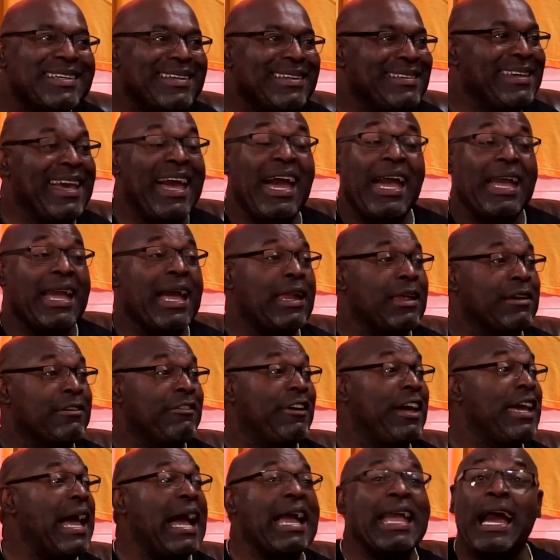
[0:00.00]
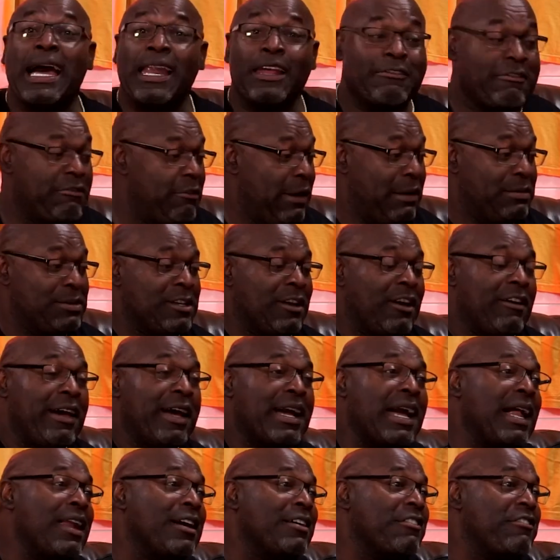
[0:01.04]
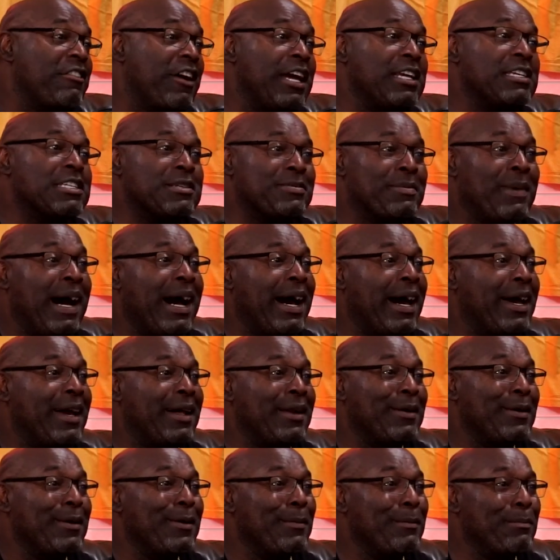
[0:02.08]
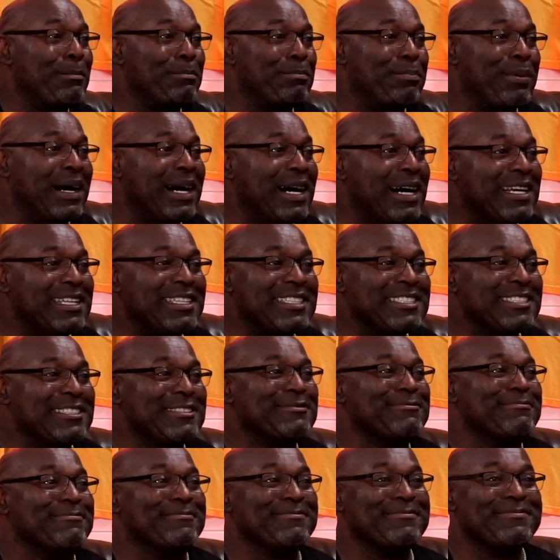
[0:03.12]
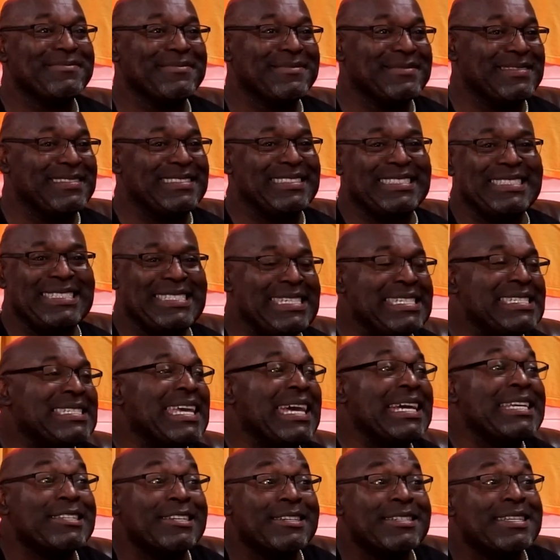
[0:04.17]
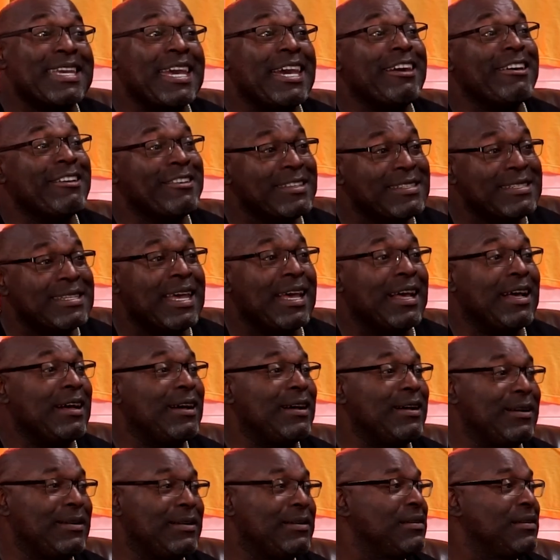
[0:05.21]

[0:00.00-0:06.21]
I got a great smile, but these kids are scared as hell.